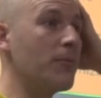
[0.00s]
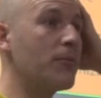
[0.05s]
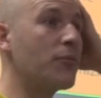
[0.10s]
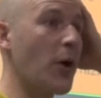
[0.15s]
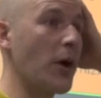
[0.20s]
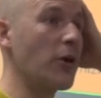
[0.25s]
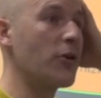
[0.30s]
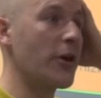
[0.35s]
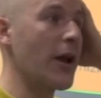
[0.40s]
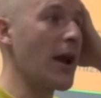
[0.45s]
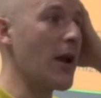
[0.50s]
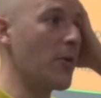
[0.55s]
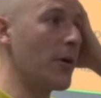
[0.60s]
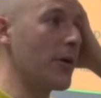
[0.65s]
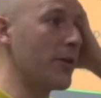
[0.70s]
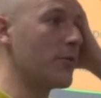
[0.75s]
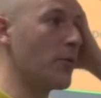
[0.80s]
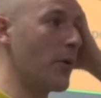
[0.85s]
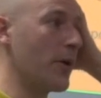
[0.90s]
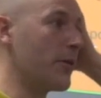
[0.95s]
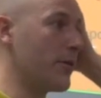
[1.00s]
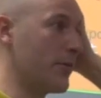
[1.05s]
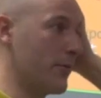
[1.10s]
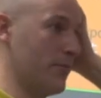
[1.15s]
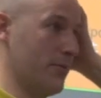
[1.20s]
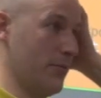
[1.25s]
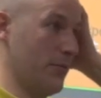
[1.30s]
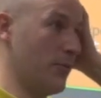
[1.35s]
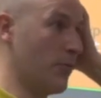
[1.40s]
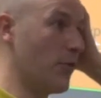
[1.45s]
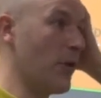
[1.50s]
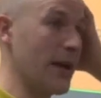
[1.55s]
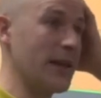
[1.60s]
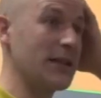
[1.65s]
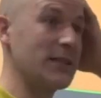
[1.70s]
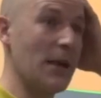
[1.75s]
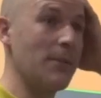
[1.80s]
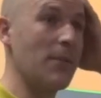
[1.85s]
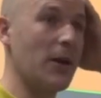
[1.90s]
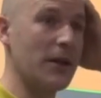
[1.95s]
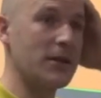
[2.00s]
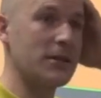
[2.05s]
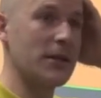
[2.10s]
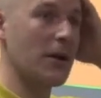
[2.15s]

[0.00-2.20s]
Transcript: procreate with really similar